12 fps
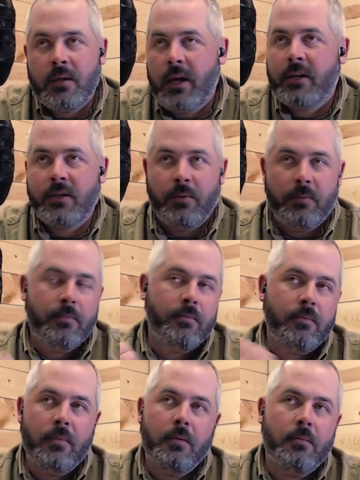And actually
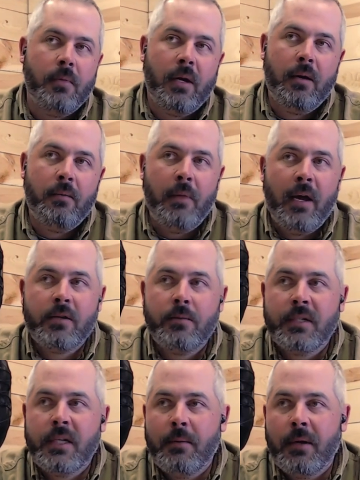my
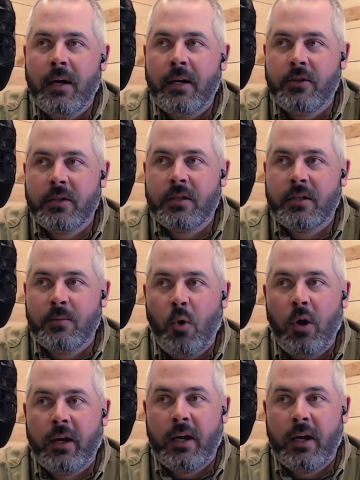management team and I just this morning